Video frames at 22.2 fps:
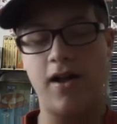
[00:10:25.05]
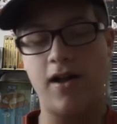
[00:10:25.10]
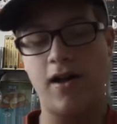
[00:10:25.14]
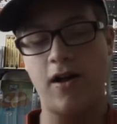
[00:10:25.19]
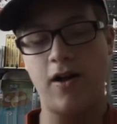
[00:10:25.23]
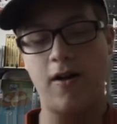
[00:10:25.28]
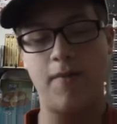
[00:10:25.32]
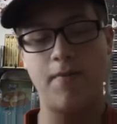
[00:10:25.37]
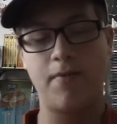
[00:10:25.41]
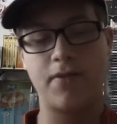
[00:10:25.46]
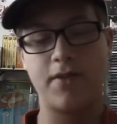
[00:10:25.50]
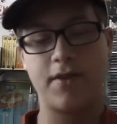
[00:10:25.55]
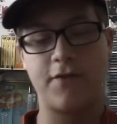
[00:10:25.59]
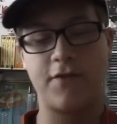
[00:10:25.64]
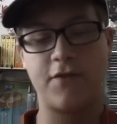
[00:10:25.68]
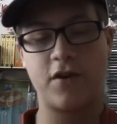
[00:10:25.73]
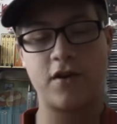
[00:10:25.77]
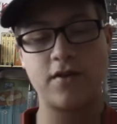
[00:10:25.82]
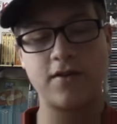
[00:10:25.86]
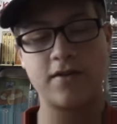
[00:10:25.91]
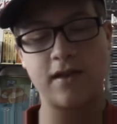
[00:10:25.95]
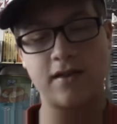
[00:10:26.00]

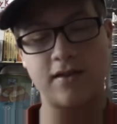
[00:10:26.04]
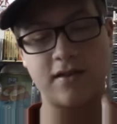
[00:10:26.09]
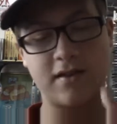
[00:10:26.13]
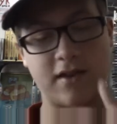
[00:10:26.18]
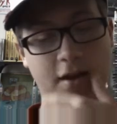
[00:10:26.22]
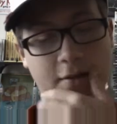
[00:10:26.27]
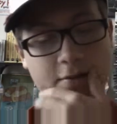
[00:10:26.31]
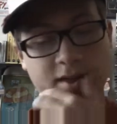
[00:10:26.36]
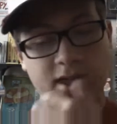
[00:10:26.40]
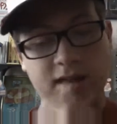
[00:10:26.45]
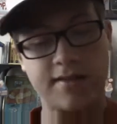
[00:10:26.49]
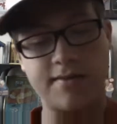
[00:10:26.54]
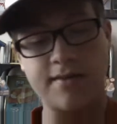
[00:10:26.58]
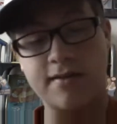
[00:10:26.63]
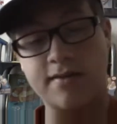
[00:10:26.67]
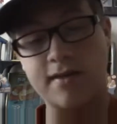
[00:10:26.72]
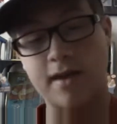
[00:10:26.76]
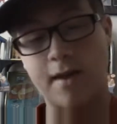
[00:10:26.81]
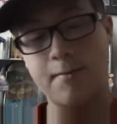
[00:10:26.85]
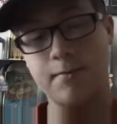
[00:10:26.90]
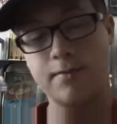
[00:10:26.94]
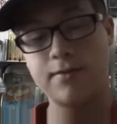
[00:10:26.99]
It comes with
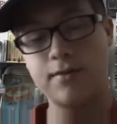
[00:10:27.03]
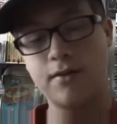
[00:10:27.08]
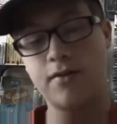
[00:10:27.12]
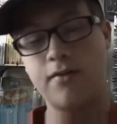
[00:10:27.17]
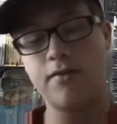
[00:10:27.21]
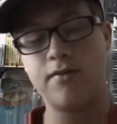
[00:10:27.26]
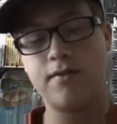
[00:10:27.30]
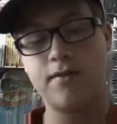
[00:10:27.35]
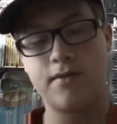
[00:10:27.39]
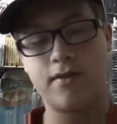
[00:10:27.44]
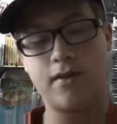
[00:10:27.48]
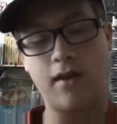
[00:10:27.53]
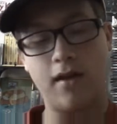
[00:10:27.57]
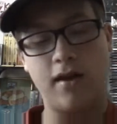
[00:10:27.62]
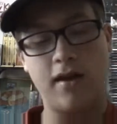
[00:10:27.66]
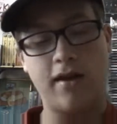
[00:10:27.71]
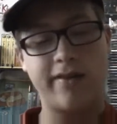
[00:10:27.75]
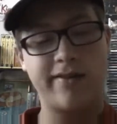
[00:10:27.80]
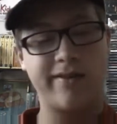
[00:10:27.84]
6 episodes.